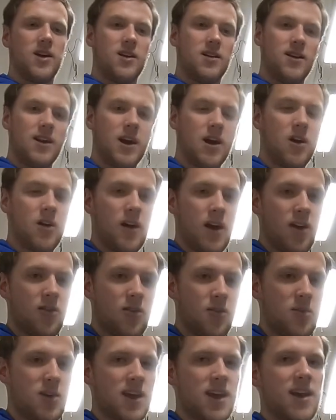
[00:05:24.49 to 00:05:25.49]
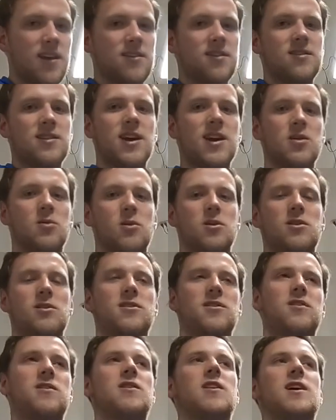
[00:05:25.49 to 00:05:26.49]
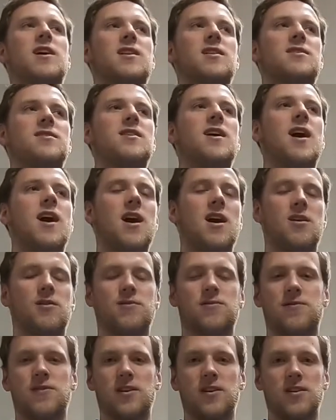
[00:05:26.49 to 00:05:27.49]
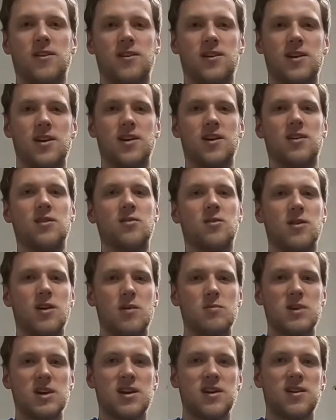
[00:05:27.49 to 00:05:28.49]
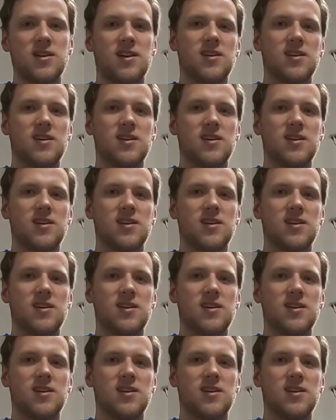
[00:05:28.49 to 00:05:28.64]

Now, everybody has a day where they're just like not feeling it, you know what I mean?